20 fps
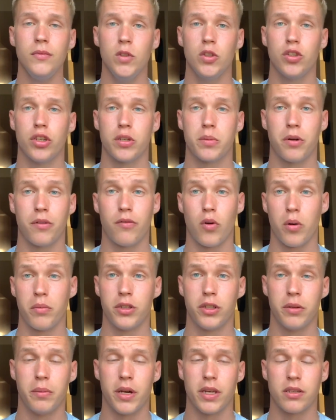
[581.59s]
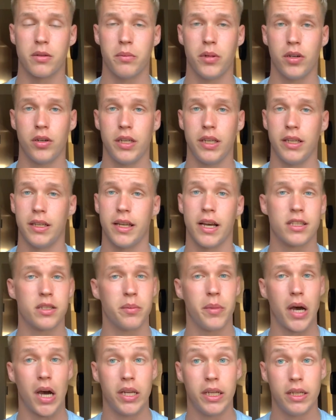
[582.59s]
just perform to your best ability, and that's
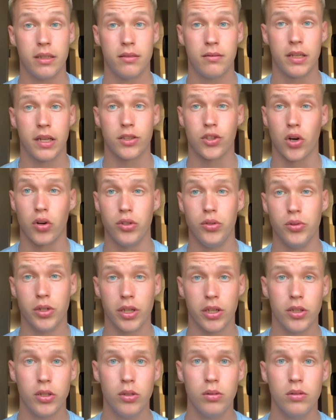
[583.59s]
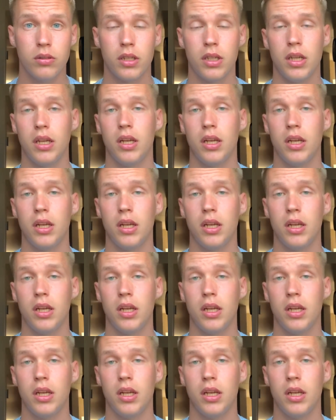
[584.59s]
about it. That's all you can do.